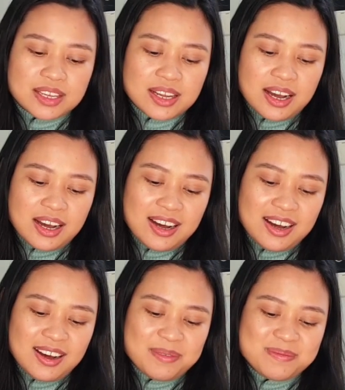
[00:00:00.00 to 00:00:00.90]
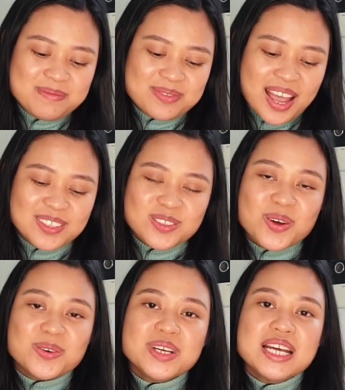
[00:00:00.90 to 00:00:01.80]
I
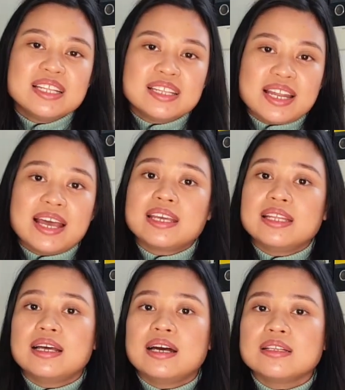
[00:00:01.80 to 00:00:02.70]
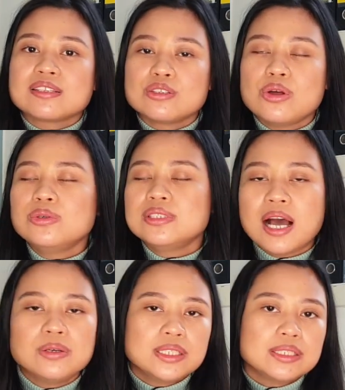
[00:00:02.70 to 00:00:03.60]
know that I can slow
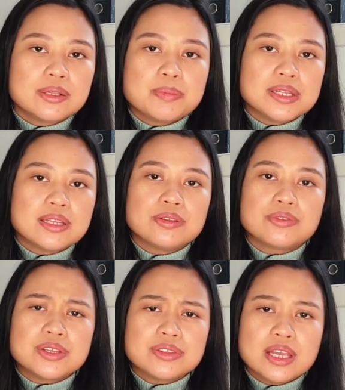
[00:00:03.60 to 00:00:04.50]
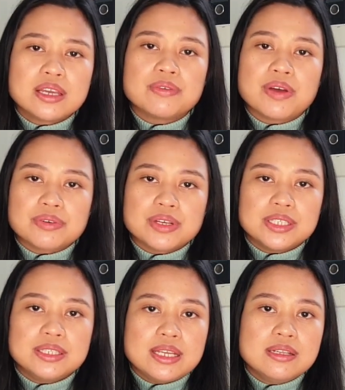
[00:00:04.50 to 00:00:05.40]
down a little bit and rethink if I really
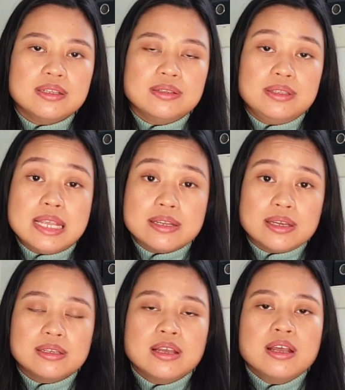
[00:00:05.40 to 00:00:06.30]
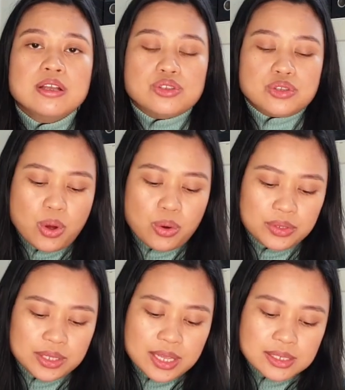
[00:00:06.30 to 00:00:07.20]
need it. So
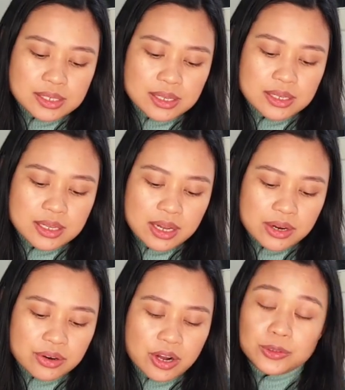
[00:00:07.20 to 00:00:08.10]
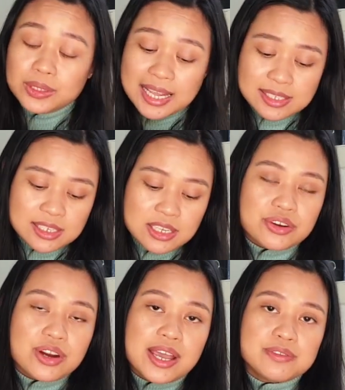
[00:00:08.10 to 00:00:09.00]
last
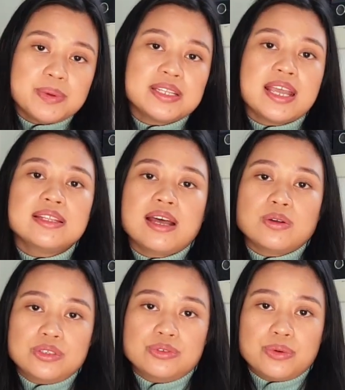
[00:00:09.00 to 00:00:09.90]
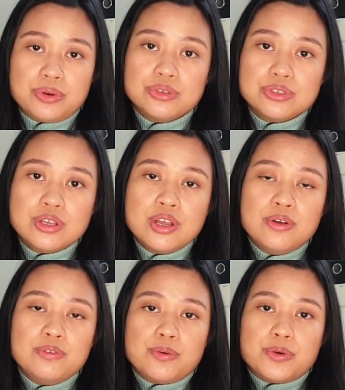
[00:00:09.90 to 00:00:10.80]
year, I have spent 8,000 kroners
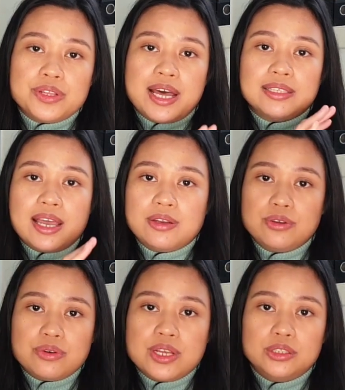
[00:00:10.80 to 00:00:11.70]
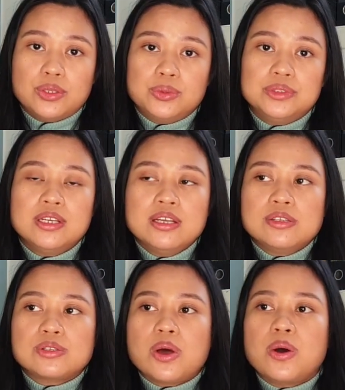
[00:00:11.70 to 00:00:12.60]
for that category alone.
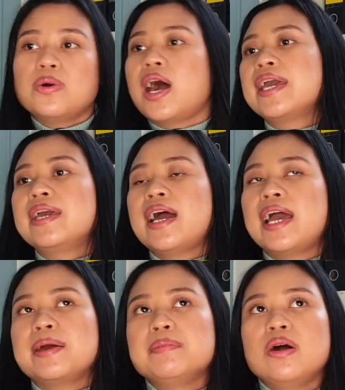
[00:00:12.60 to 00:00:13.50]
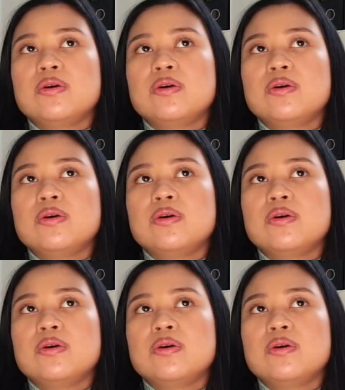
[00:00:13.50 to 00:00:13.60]
So I am.